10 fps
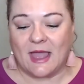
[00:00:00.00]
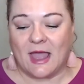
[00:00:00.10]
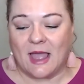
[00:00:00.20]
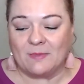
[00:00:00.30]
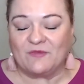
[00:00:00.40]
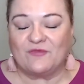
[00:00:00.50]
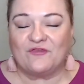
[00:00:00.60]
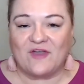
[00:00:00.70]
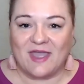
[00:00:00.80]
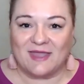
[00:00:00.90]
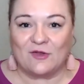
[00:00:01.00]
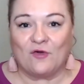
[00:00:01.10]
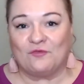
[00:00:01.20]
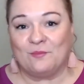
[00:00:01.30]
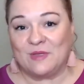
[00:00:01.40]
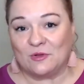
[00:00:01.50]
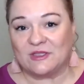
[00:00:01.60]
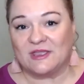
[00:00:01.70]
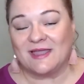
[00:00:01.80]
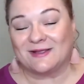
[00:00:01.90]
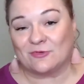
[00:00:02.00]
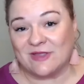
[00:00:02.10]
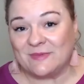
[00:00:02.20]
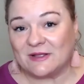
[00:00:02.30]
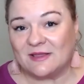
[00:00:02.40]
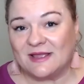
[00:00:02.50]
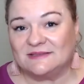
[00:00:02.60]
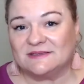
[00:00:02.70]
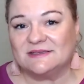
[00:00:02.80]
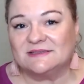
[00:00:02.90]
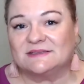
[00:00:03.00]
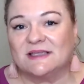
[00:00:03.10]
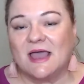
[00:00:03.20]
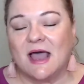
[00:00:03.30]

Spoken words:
I'm a fan of milky and creamy cleansers.